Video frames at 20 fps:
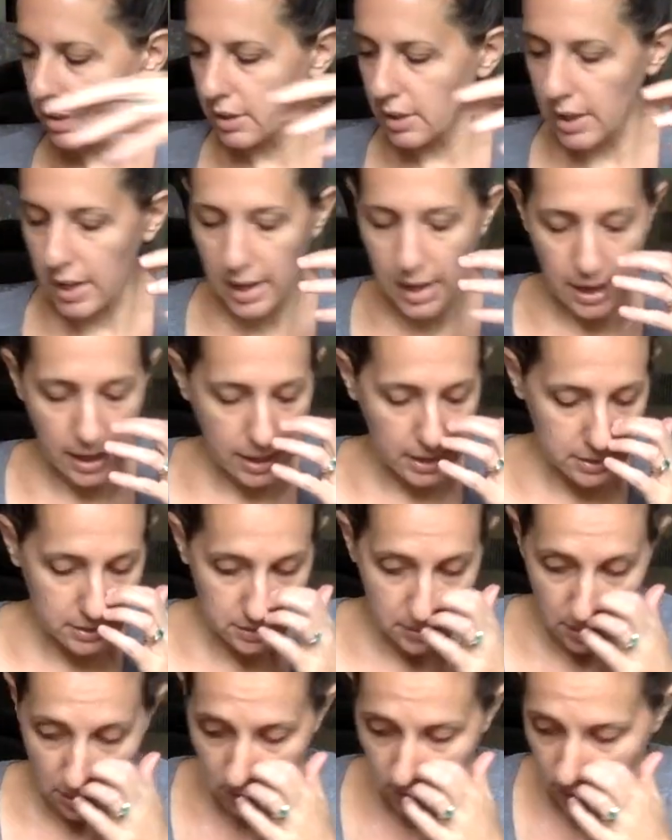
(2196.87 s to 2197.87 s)
And
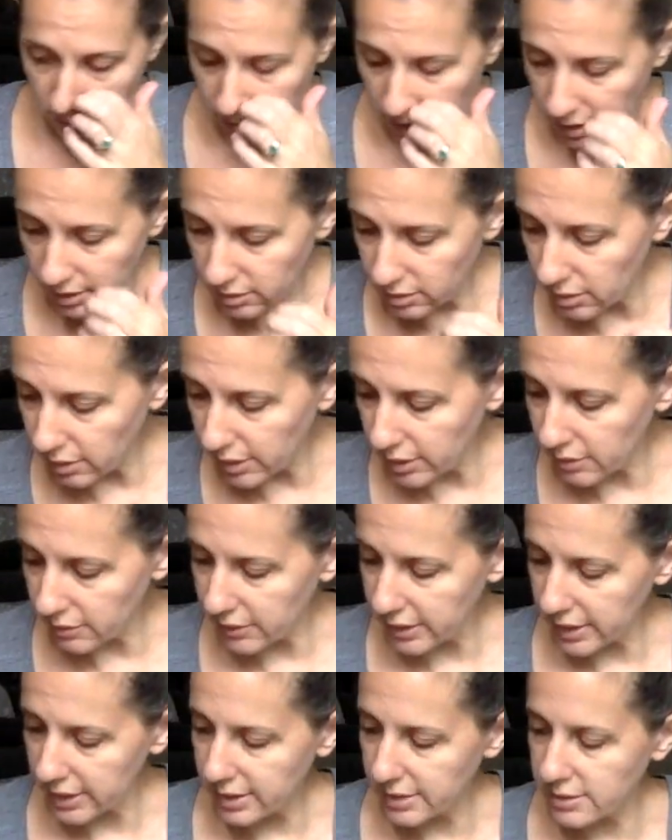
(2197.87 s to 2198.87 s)
oh, I, I don't know. I don't
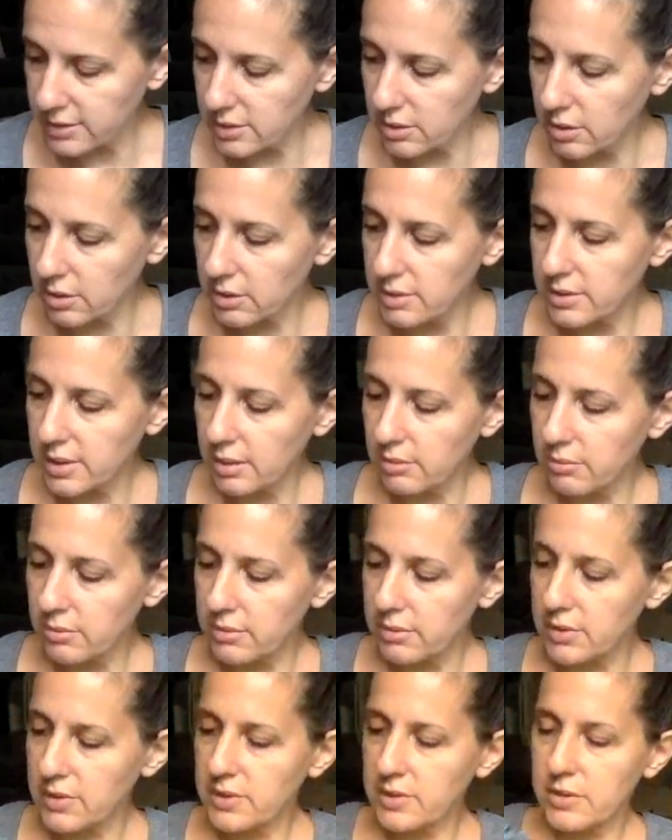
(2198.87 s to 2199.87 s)
think I told said
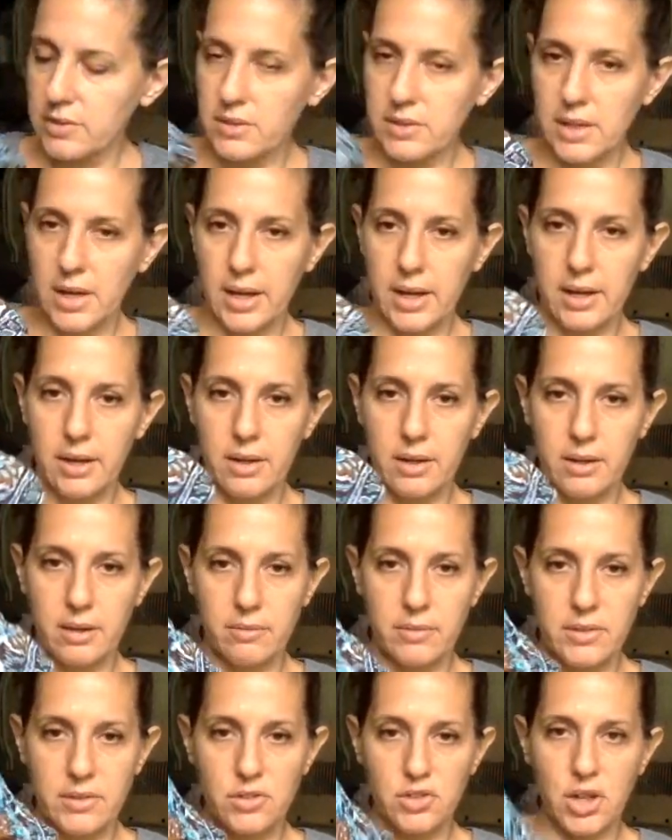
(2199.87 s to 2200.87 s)
this style of
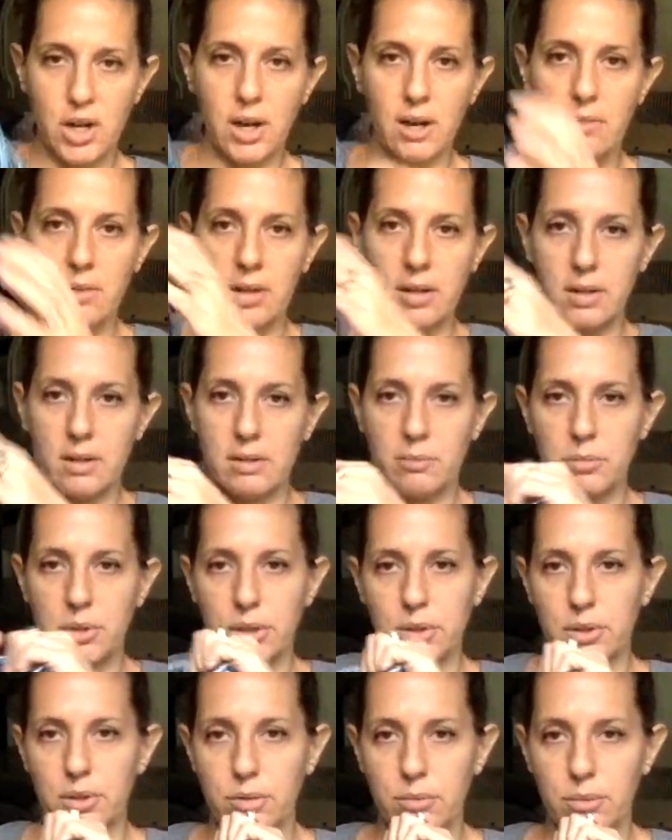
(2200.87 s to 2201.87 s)
this Java
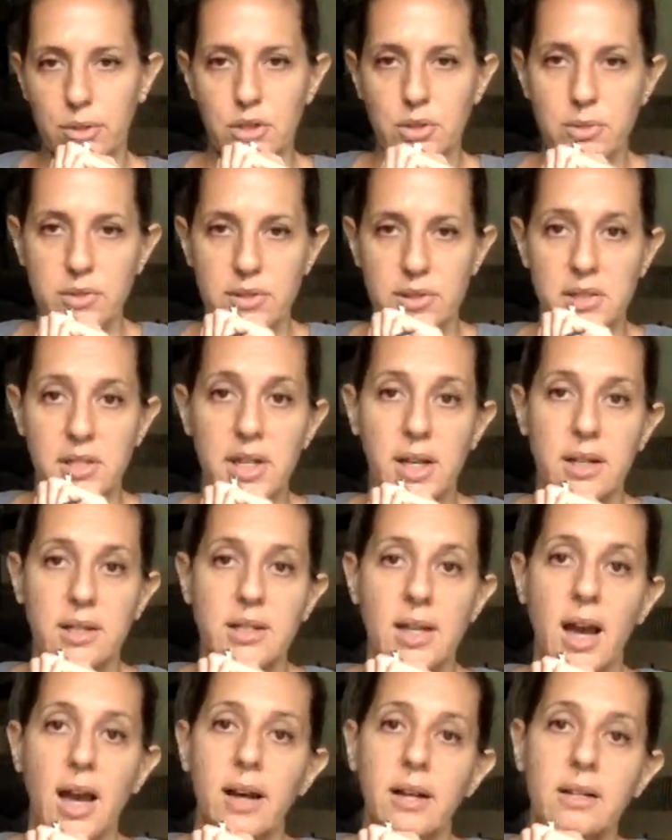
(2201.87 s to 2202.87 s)
blue, which was a tic
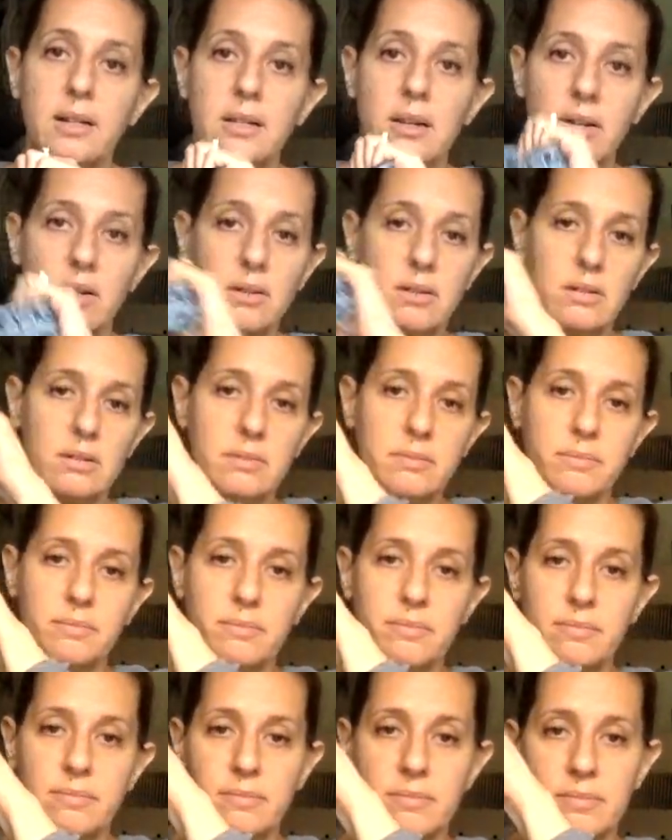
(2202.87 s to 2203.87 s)
tac tote. A
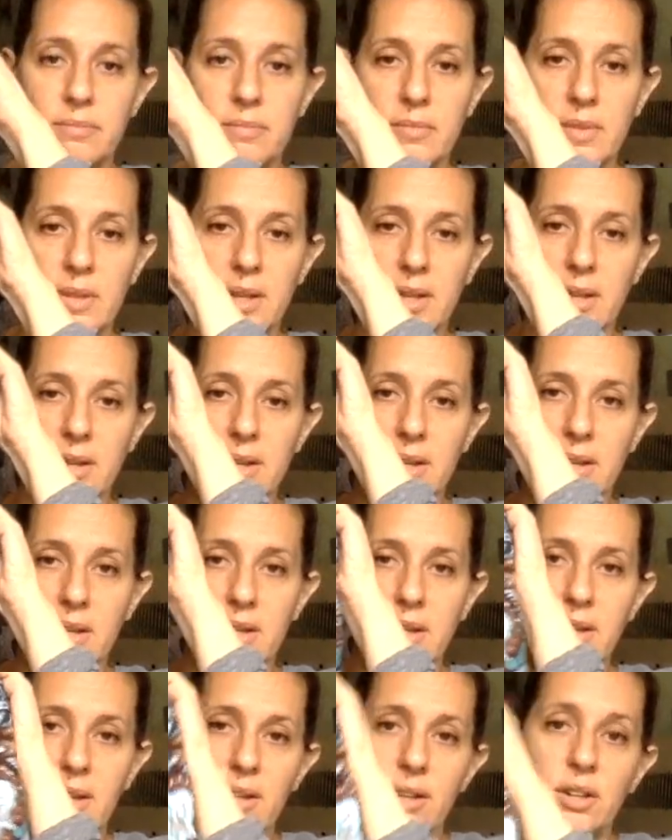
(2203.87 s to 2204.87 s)

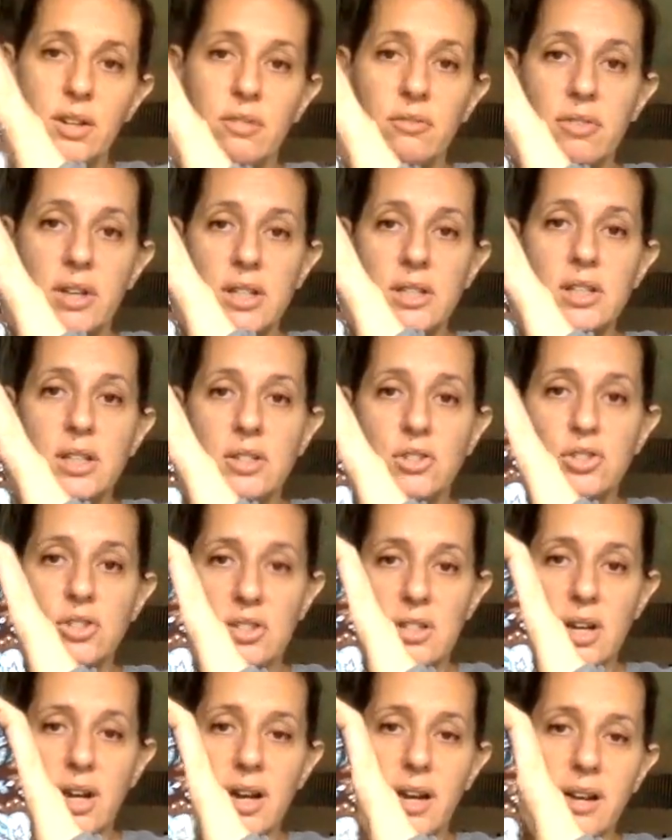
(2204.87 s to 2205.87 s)
good vintage
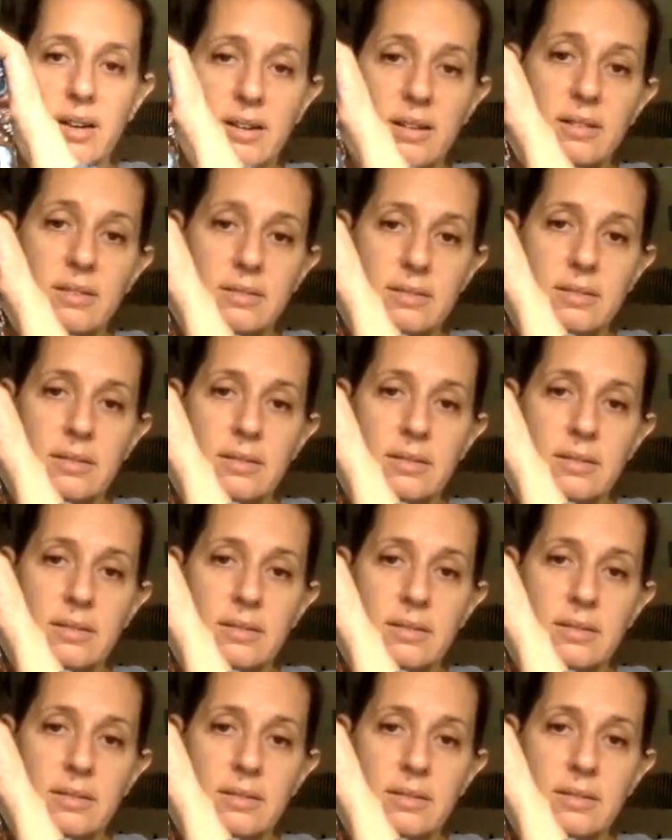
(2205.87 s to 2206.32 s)
style.